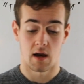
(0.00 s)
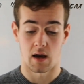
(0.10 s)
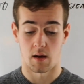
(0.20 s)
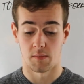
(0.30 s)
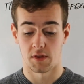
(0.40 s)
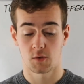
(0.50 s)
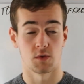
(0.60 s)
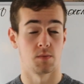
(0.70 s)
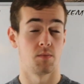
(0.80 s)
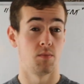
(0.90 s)
Um, and this
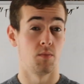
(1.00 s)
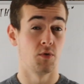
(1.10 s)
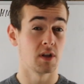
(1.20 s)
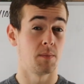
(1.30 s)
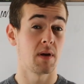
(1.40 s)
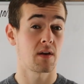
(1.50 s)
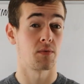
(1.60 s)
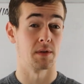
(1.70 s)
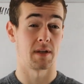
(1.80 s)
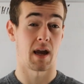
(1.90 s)
was really
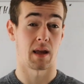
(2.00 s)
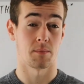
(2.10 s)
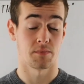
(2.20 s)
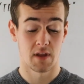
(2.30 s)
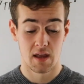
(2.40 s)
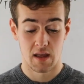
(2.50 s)
big for the time